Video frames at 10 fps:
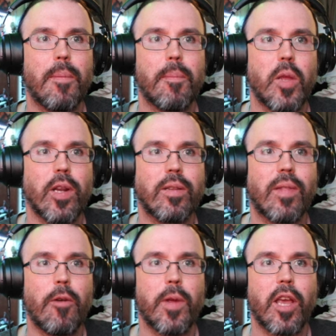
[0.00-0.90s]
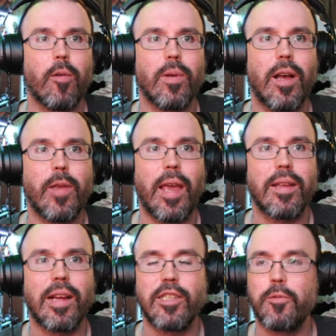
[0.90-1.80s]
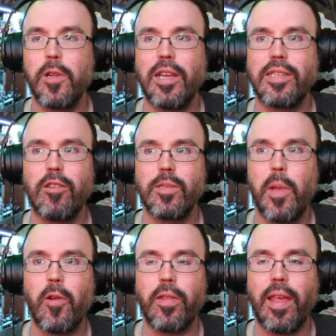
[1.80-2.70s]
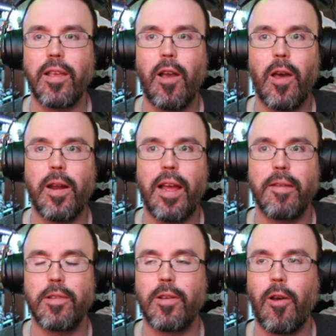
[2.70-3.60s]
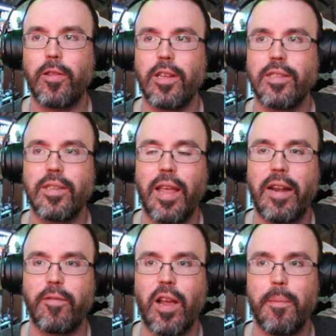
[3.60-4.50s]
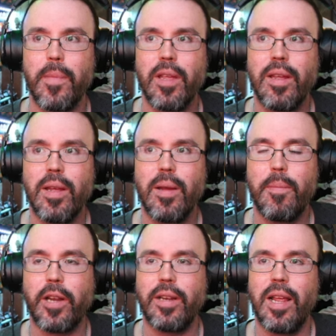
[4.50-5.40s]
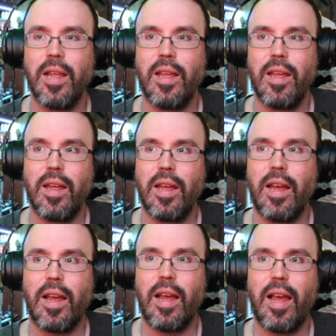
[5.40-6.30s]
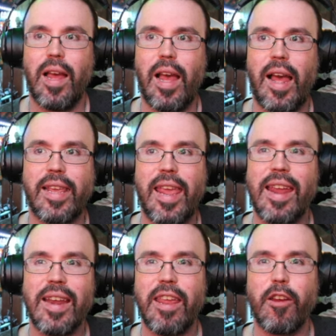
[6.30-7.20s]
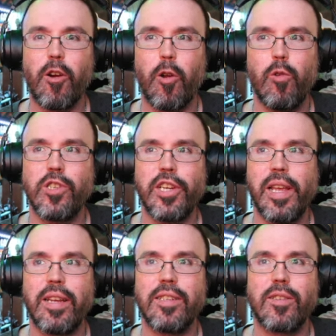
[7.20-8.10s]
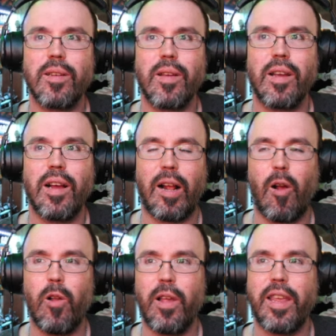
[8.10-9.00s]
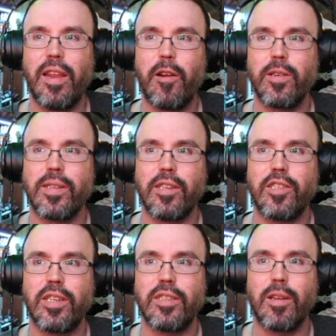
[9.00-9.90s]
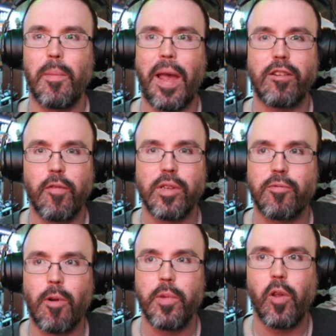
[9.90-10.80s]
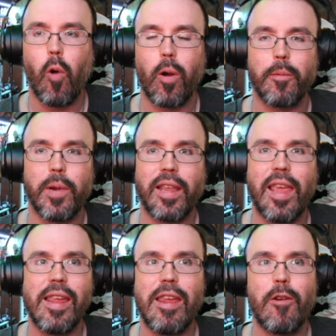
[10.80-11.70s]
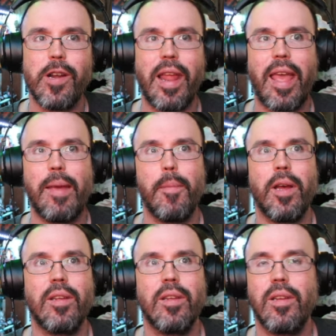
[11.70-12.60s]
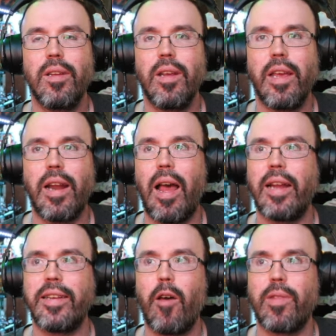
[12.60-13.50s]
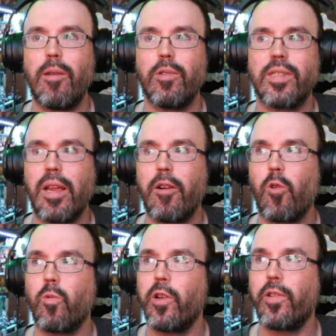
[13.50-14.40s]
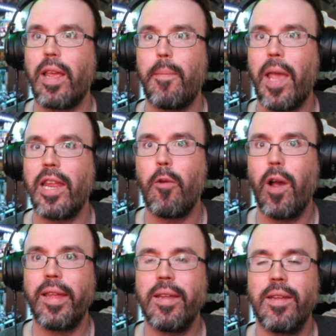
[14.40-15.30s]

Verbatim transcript: muted. There we go. Okay, I just realized I was muted. Thank God I caught this ahead of time. But I can't hear who she is. all I can hear is that she's some activist from New York, but I can't hear a name, and I doubt they would say her real name anyway,